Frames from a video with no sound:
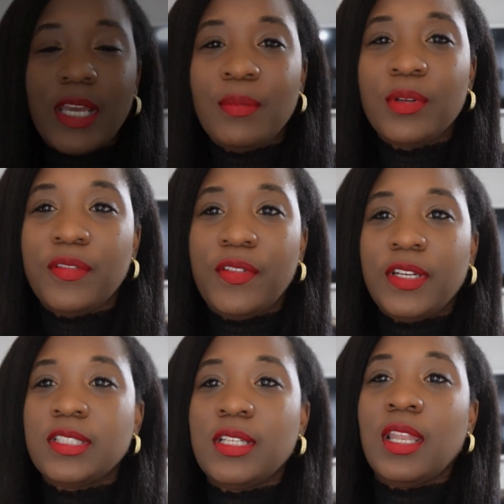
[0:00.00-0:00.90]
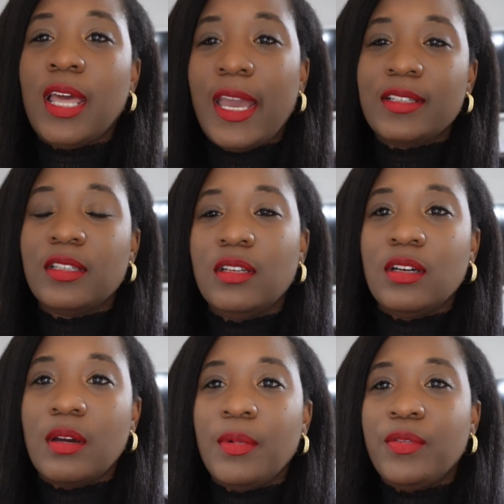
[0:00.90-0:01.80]
able to finish the last
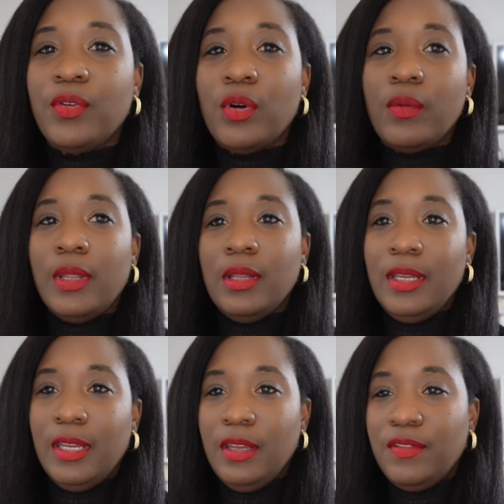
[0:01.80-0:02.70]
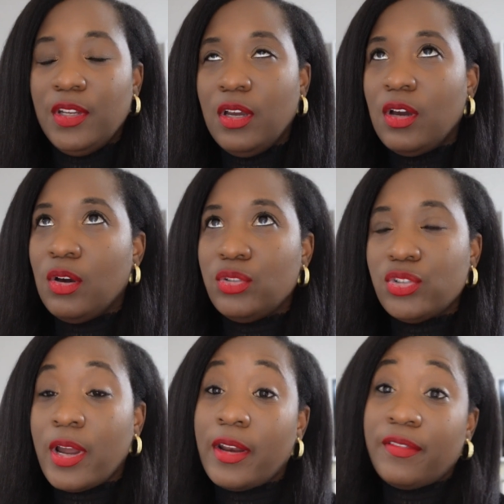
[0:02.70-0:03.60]
look before we leave to go
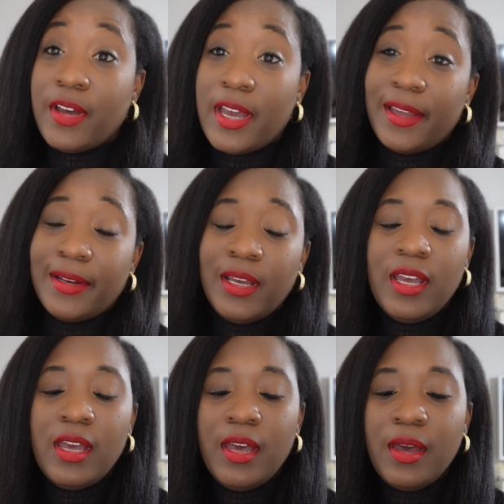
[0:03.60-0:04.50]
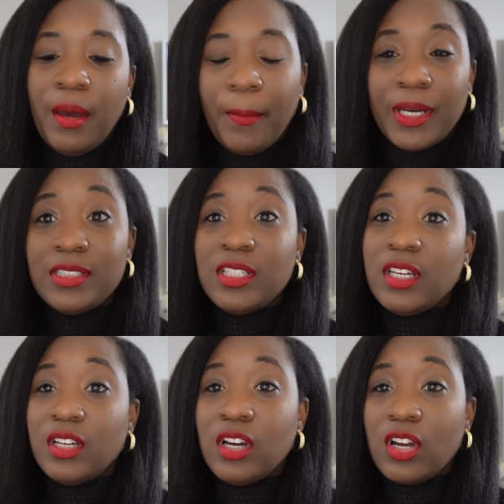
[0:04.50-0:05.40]
try to find my
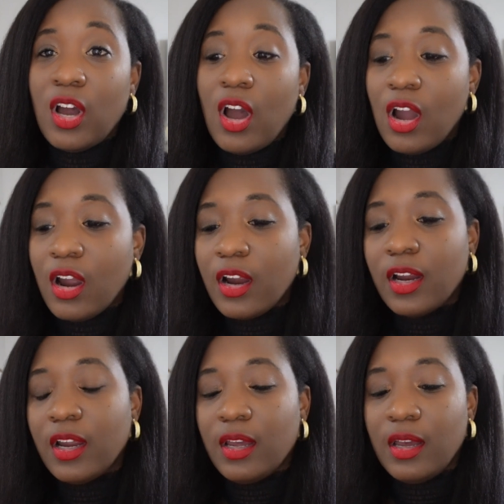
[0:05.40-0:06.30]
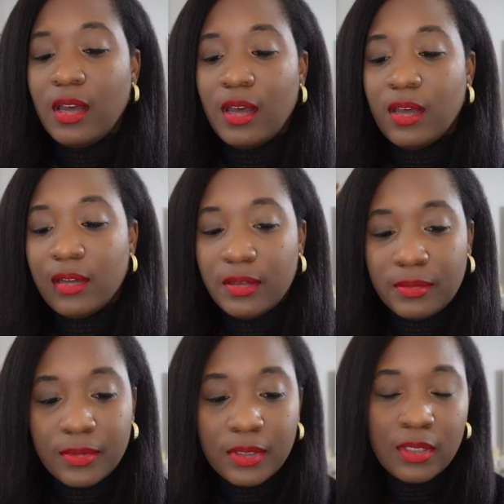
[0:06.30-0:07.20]
son a car.
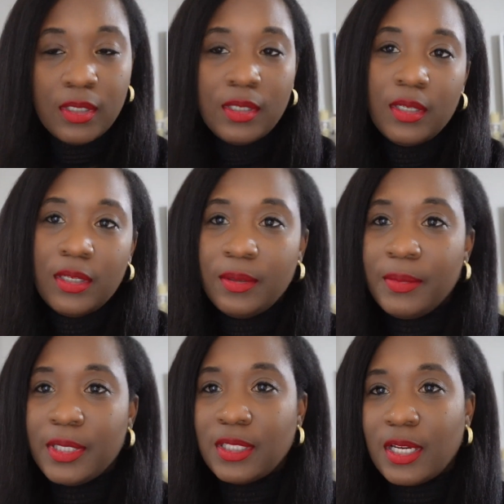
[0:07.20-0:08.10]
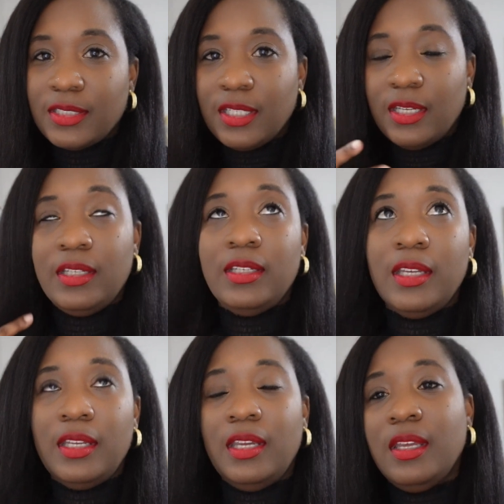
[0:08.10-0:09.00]
Um, because like I said, he
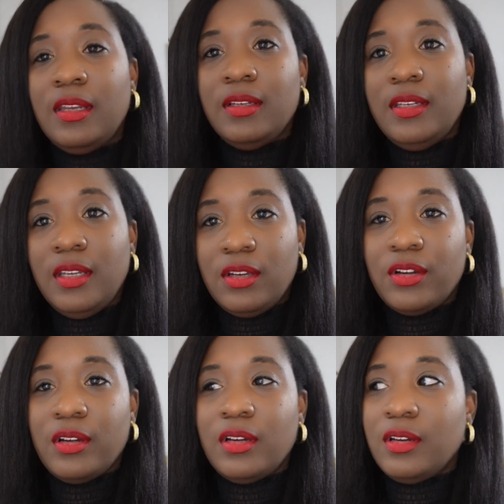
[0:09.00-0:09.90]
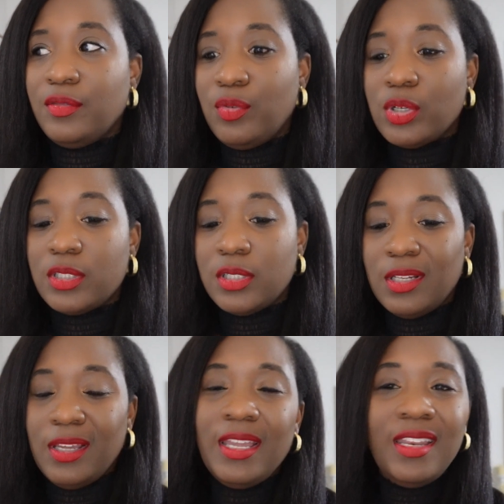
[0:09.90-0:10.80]
did hit a deer,
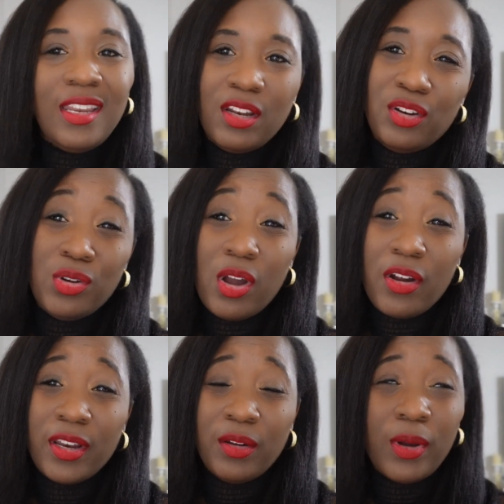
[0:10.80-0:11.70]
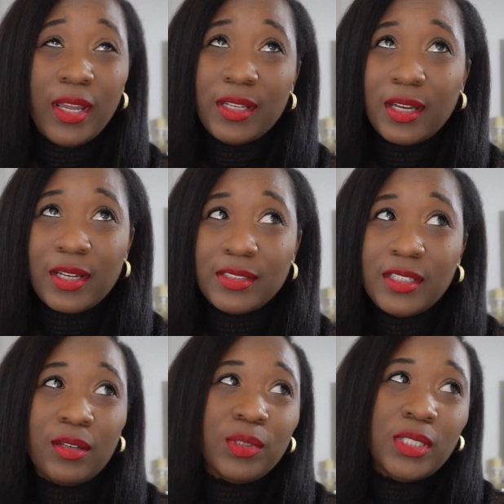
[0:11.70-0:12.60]
unfortunately. He needed a new car anyway, and like I
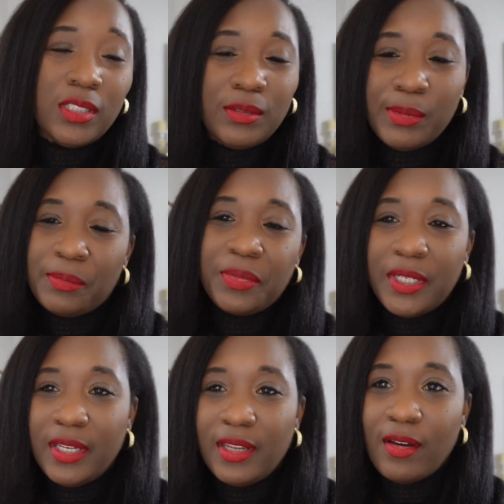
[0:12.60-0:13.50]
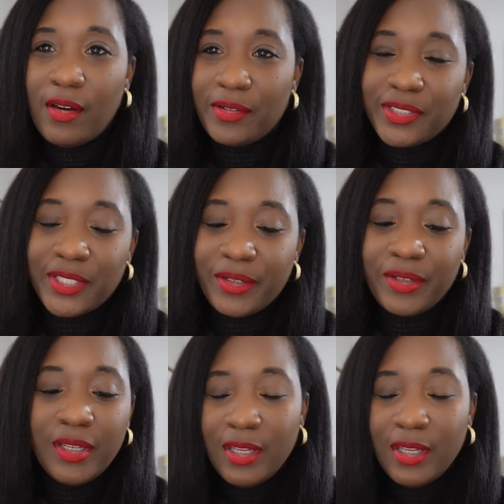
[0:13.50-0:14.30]
said, we just been putting it off, so